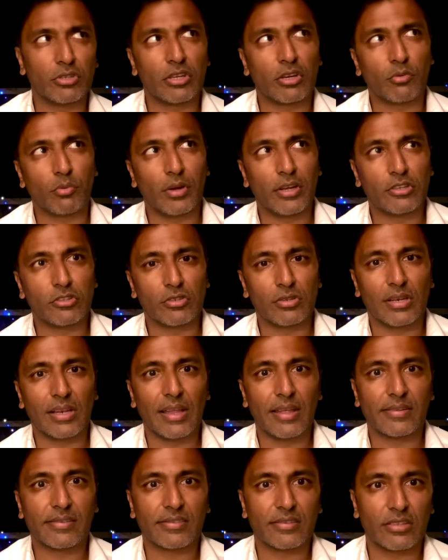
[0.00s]
equate to
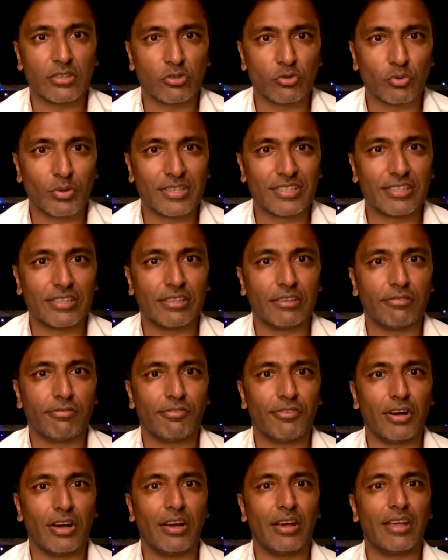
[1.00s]
less than
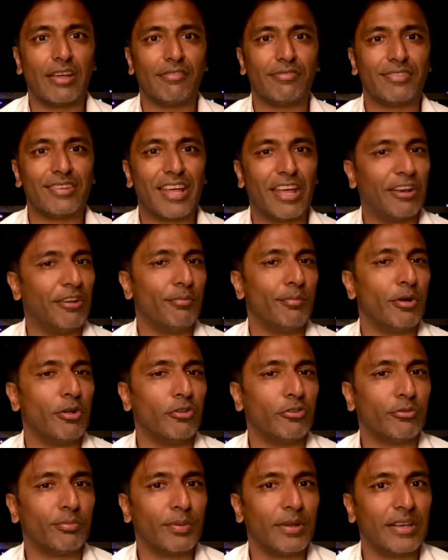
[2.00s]
25
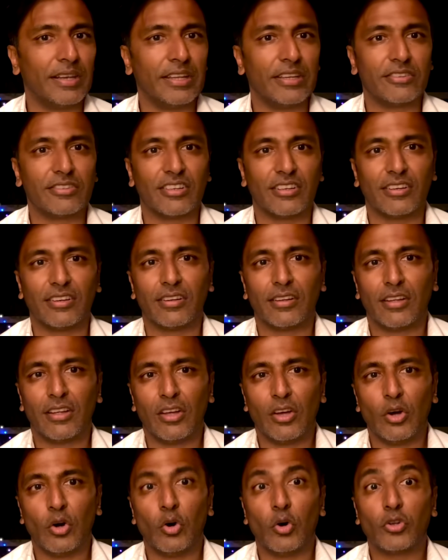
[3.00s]
nanomoles per liter
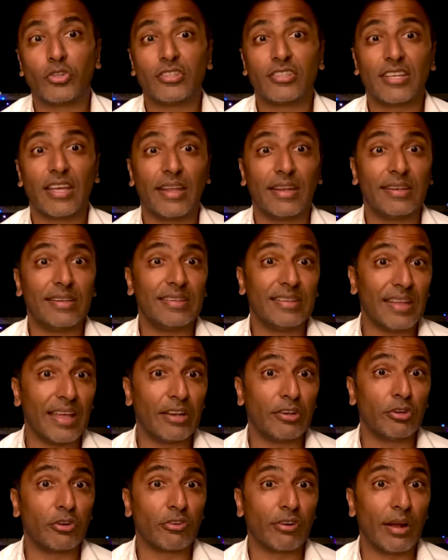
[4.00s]
or 10
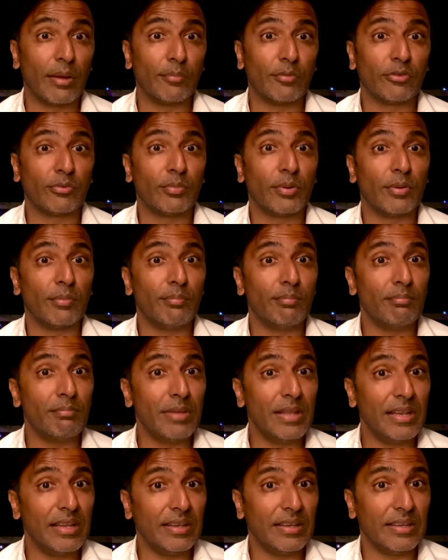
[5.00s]
nanograms per
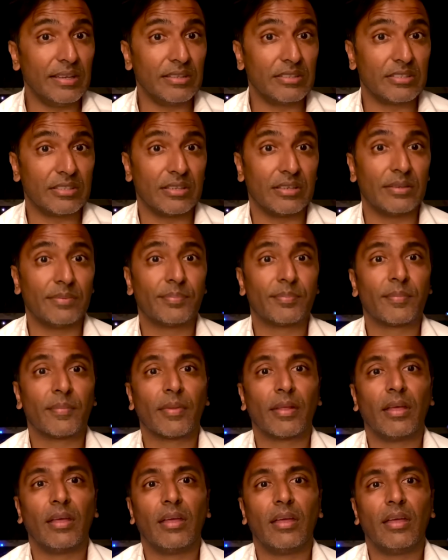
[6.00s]
milliliter,
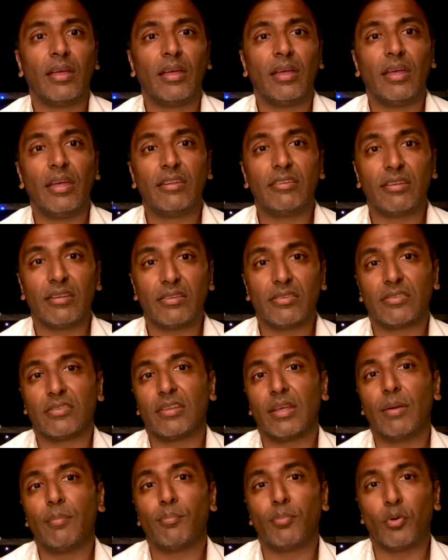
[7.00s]
it is
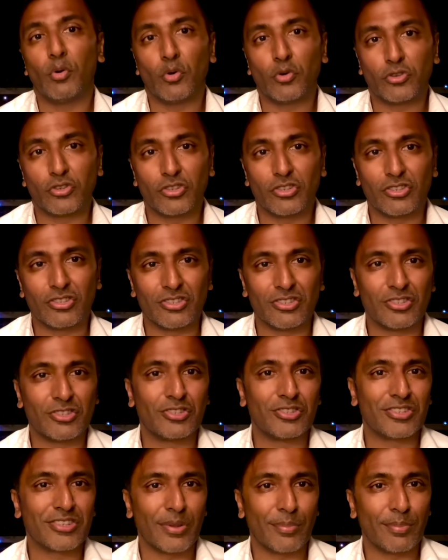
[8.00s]
important to
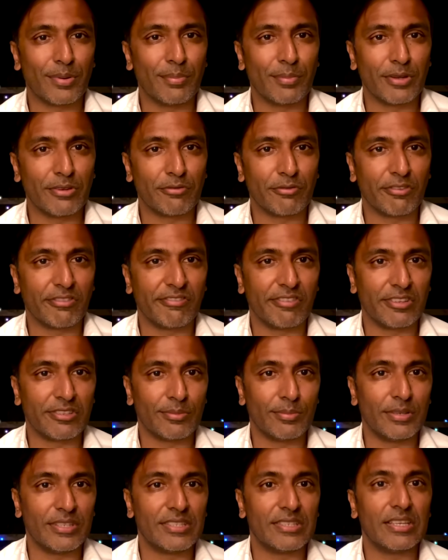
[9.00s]
supplement with
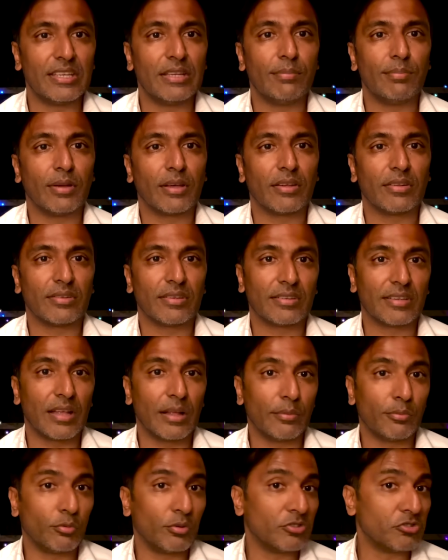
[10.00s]
vitamin D because it
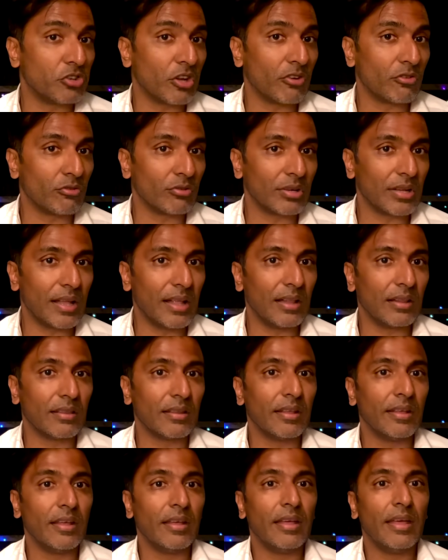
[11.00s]
helps with general health
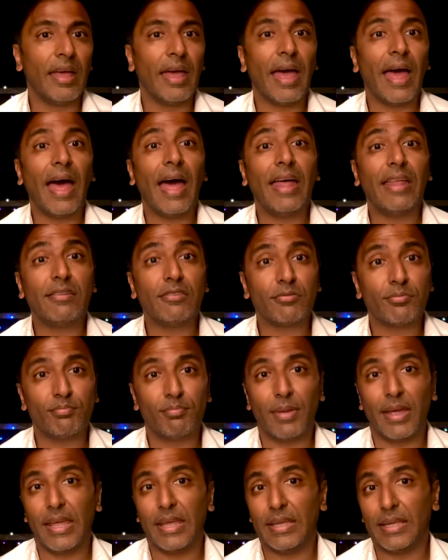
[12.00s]
and
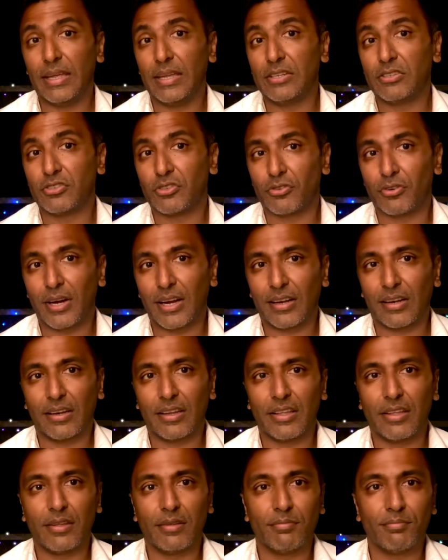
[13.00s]
may
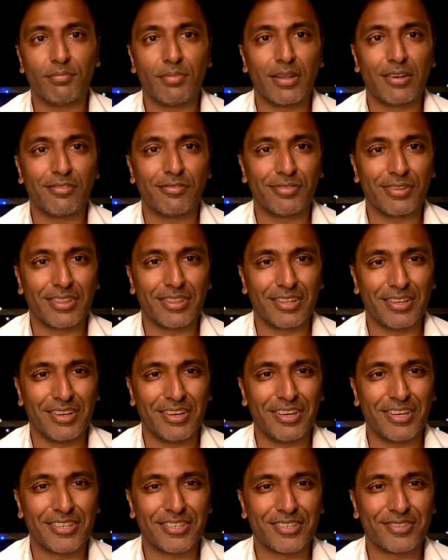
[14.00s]
indirectly benefit the
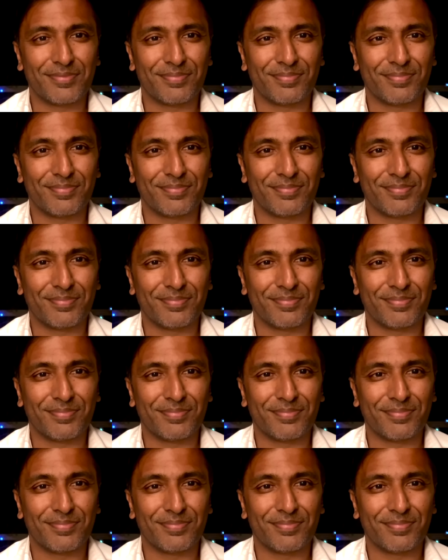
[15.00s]
heart.